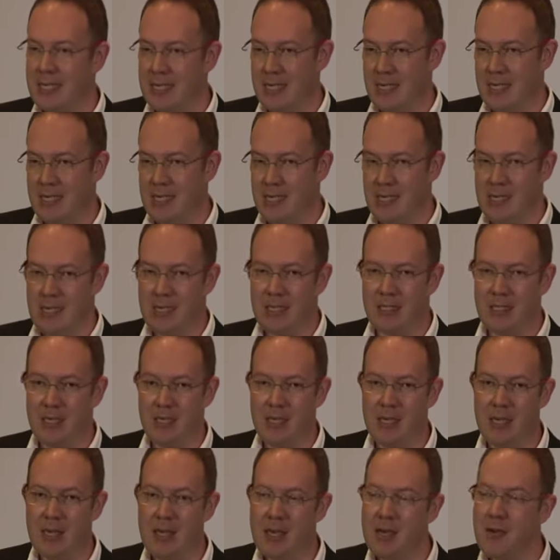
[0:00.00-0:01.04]
let's
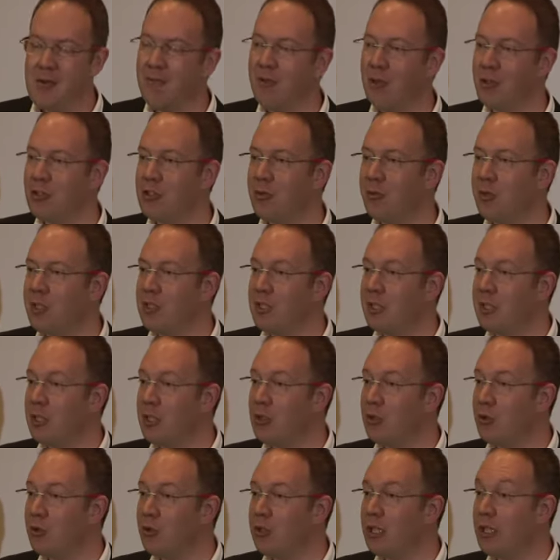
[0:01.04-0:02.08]
say, philosophies
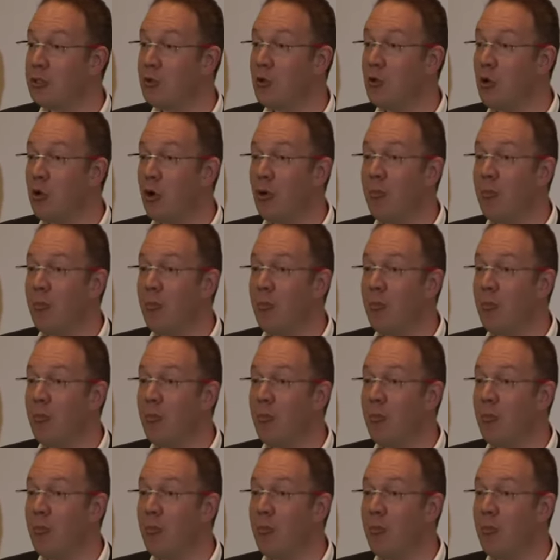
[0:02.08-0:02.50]
include, it's all